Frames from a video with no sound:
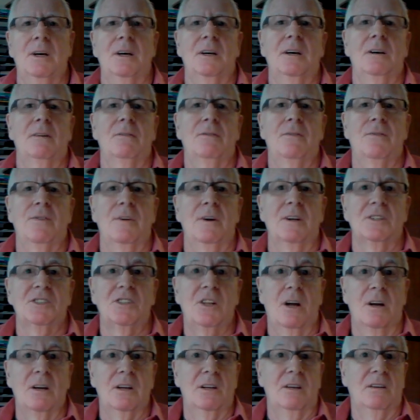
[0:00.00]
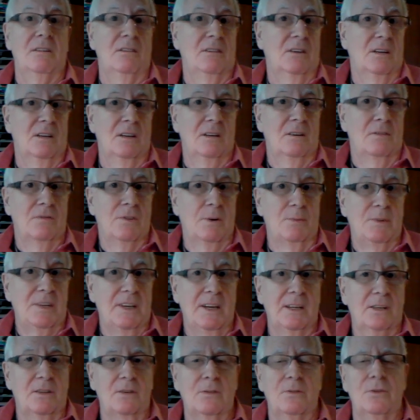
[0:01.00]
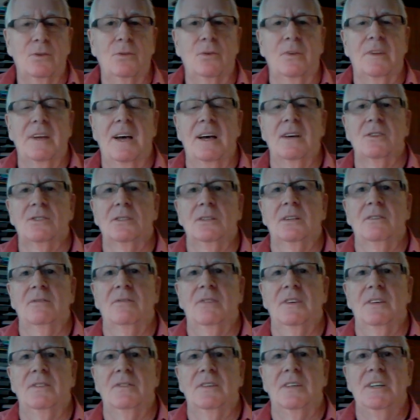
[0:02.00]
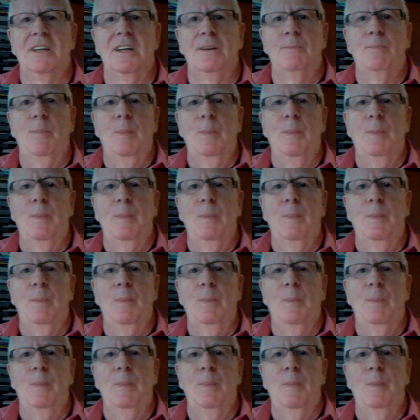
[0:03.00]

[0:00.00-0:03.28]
from starting from the end of 2015.